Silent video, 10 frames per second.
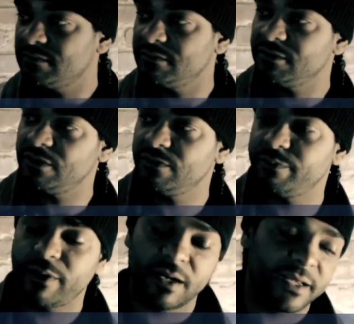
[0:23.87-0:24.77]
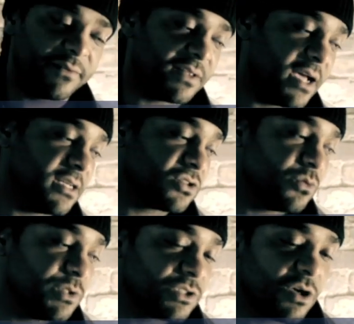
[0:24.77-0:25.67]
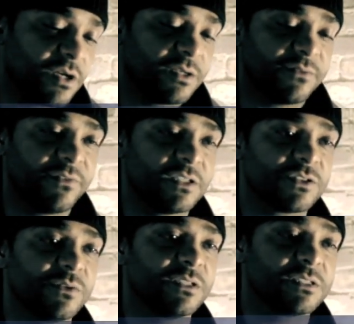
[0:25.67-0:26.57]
you know, probably after high school, we started venturing